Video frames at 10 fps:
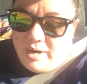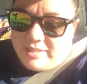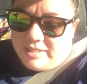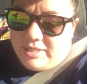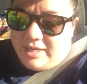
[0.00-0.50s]

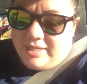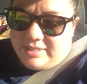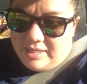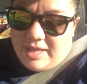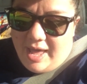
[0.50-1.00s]
it's in
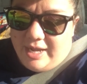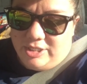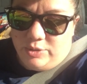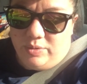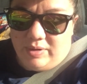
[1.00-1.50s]
the
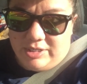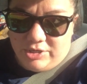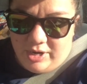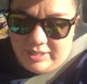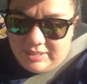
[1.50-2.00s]
actual
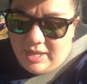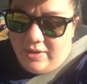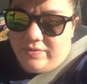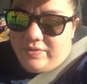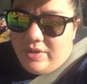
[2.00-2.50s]
restaurant itself.